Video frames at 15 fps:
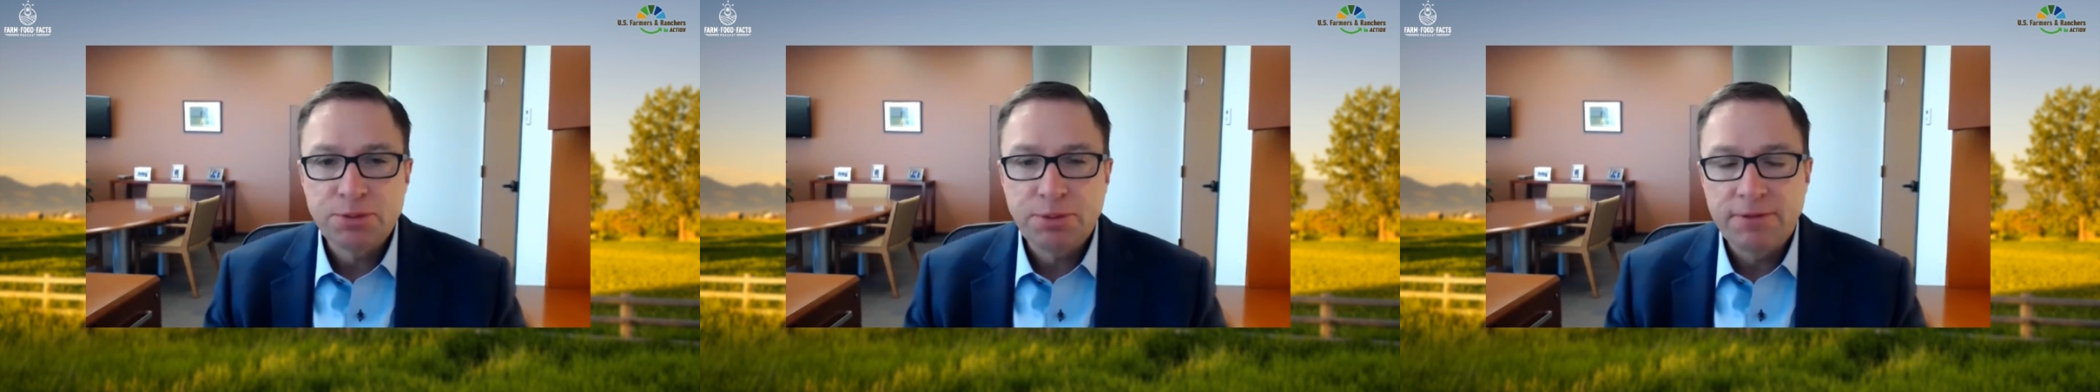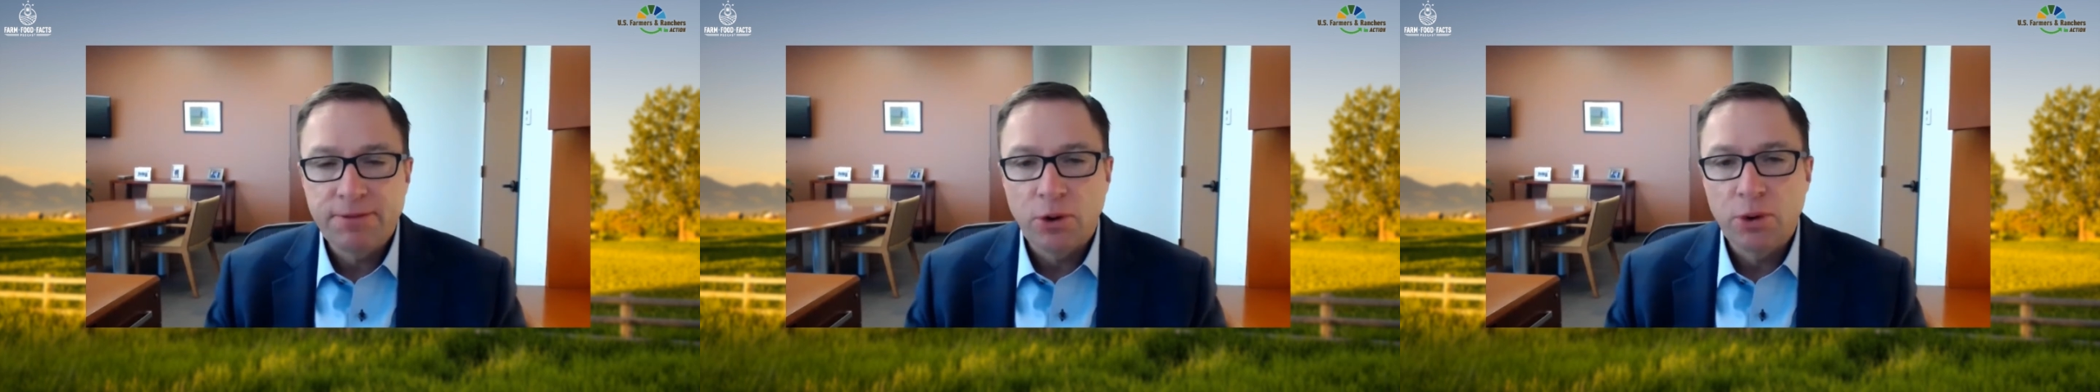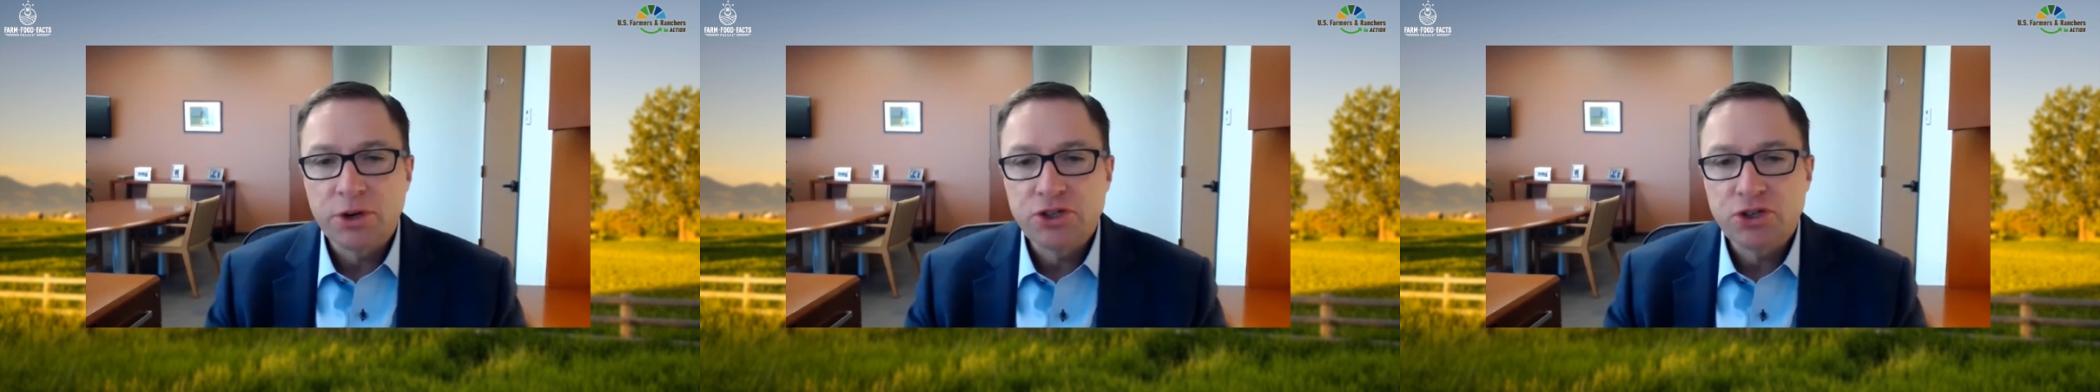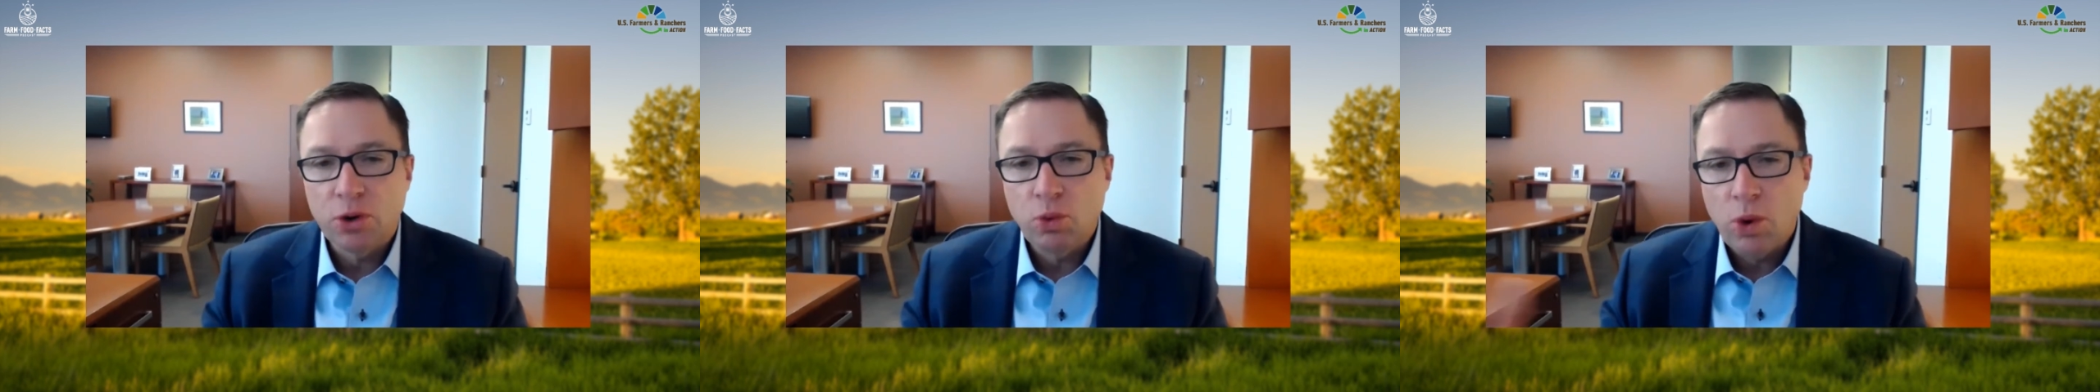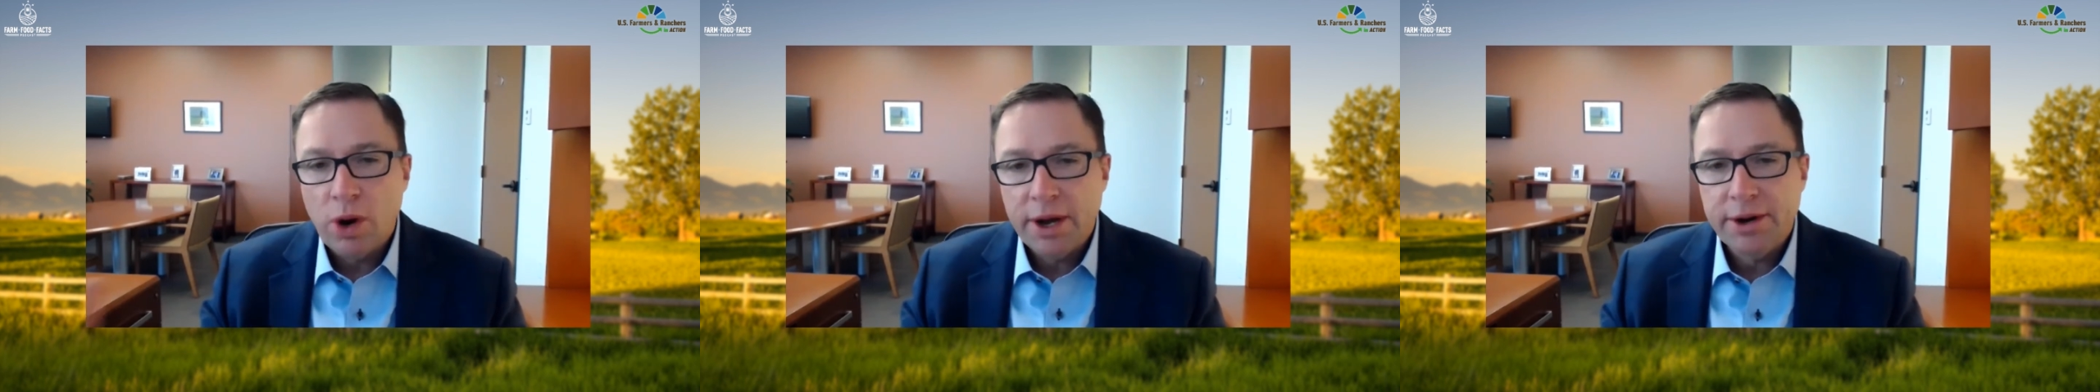been focus
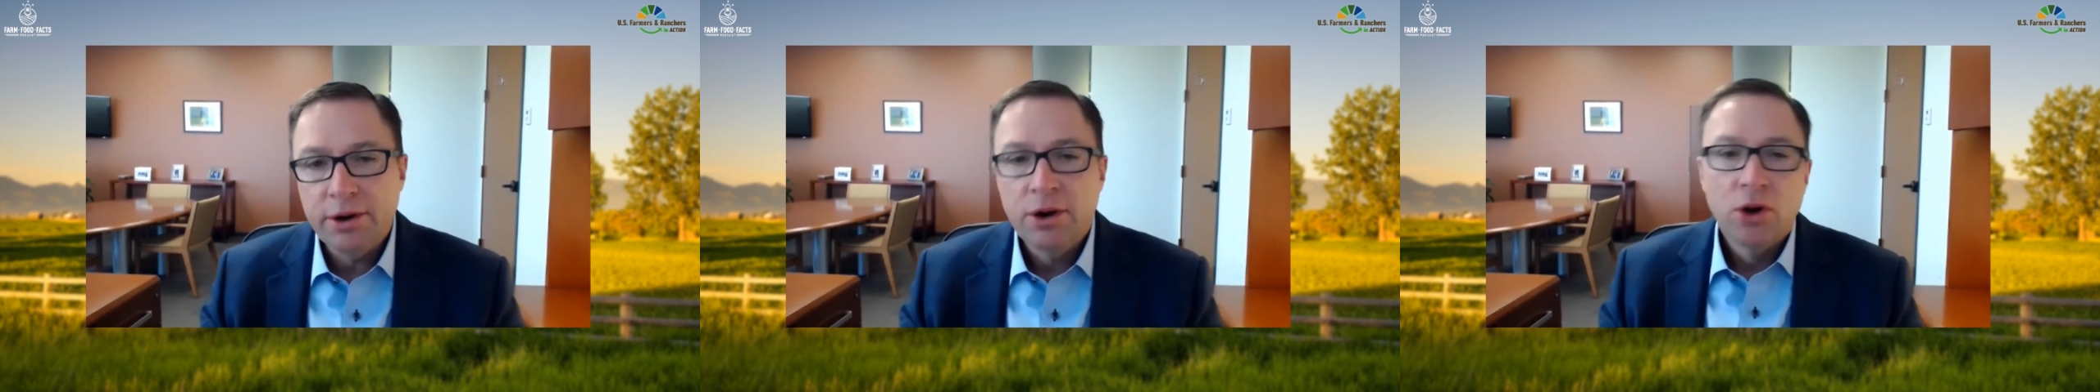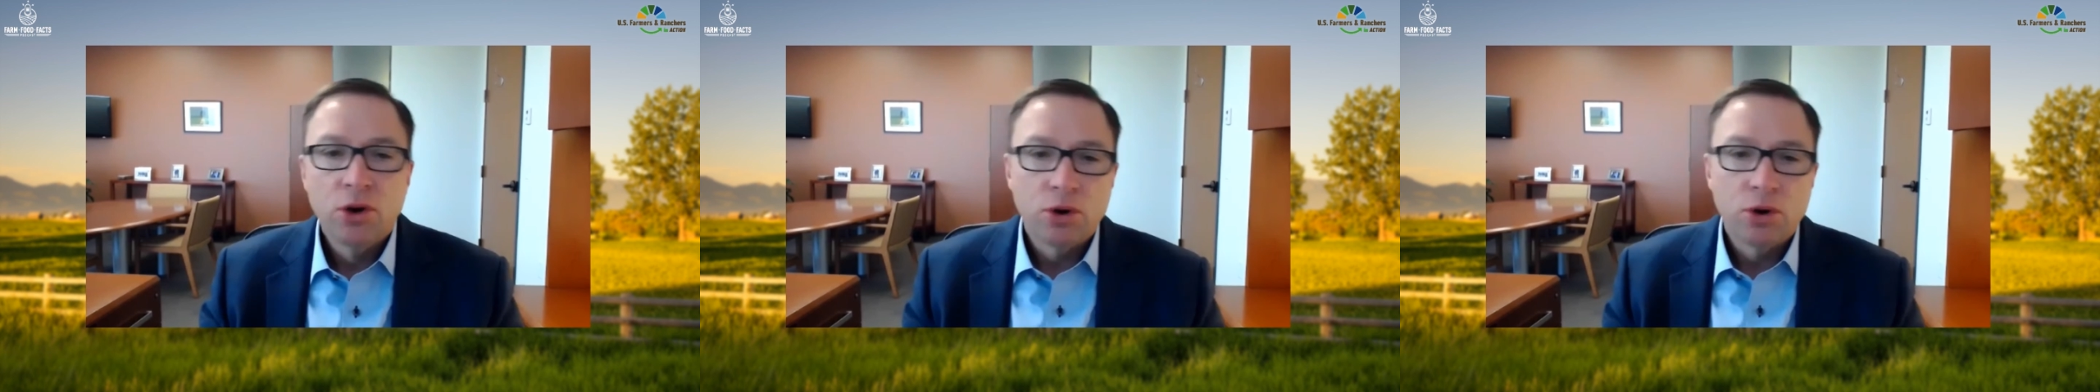on one